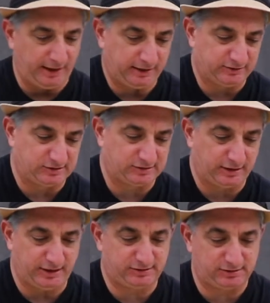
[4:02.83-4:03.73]
And that gets
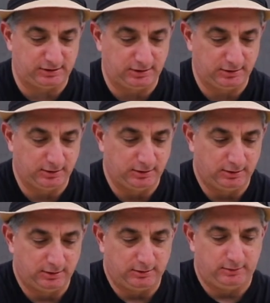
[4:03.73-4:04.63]
us a nice
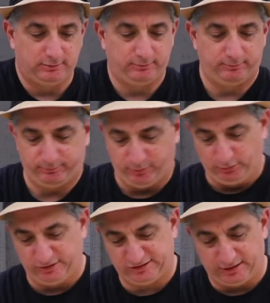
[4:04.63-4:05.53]

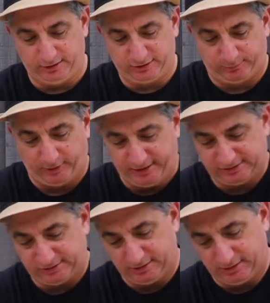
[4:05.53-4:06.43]
boneless, skinless
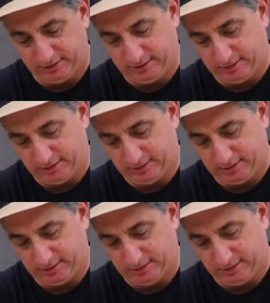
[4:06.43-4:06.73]
breast.